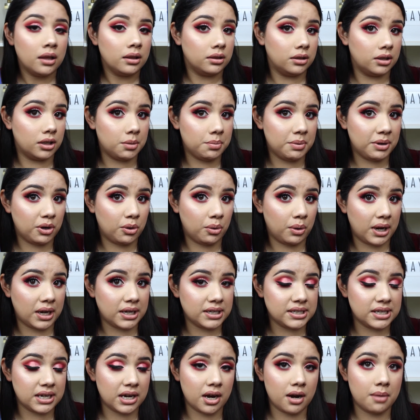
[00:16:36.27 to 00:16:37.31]
a little bit
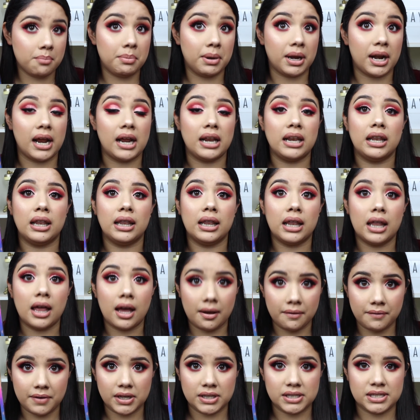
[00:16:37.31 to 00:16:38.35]
crazier, but I
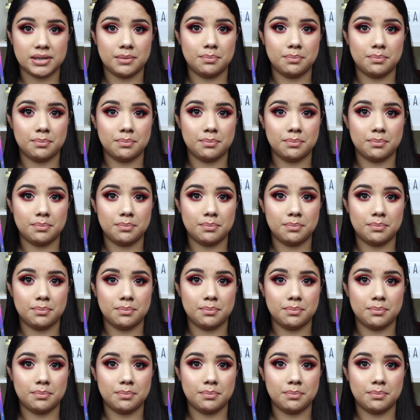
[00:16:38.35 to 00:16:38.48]
love it.